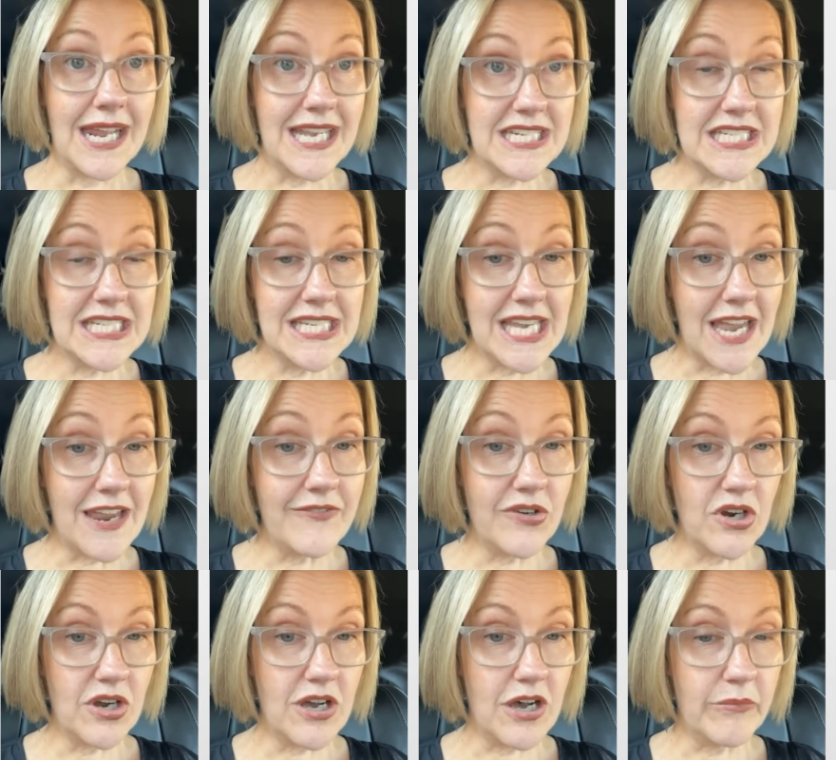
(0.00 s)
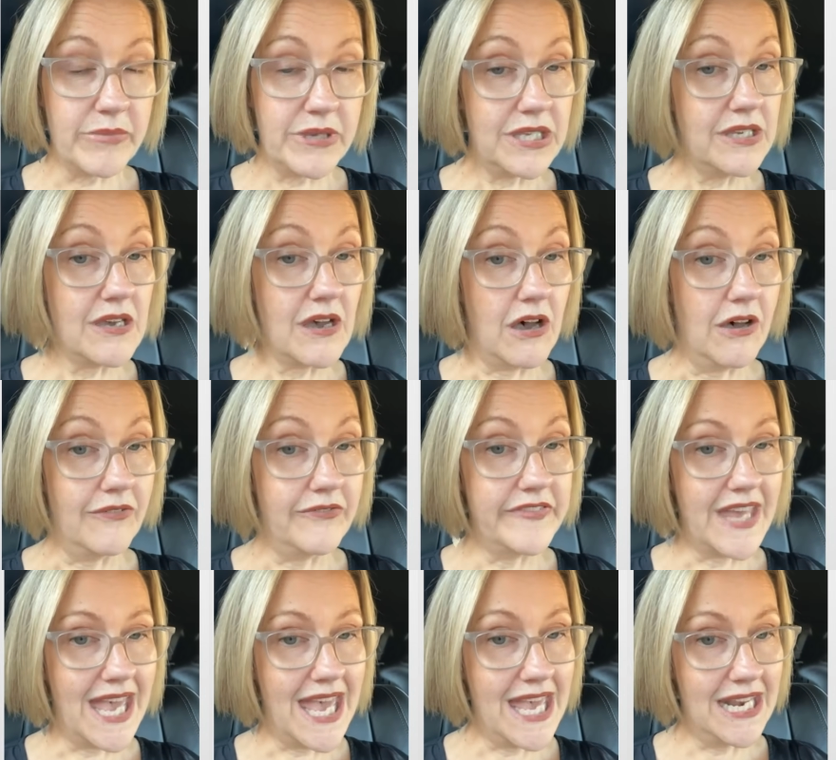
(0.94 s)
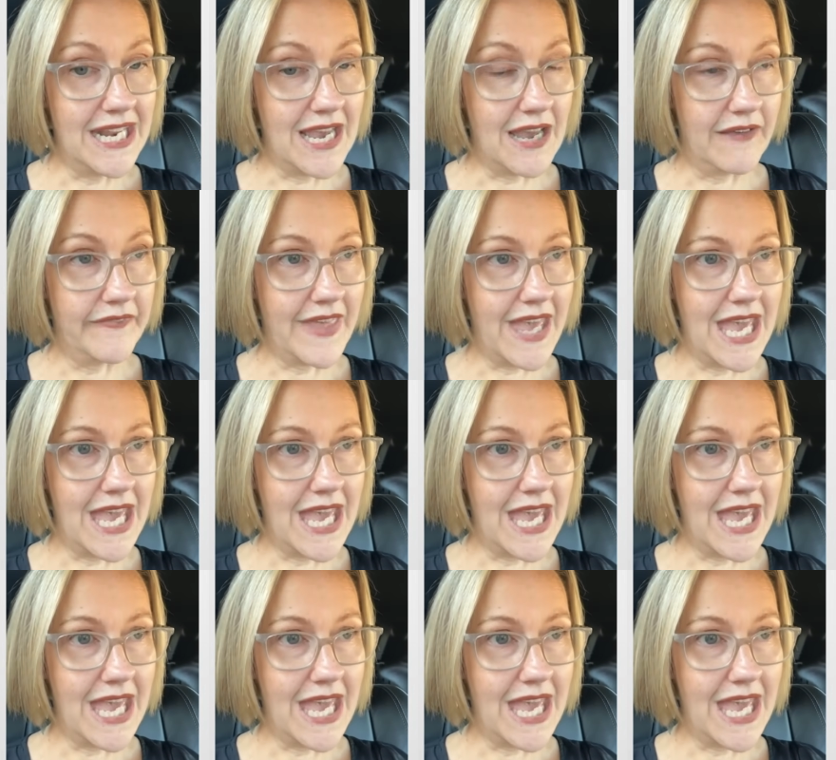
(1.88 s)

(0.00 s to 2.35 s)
And I actually gave her a copy of the handout.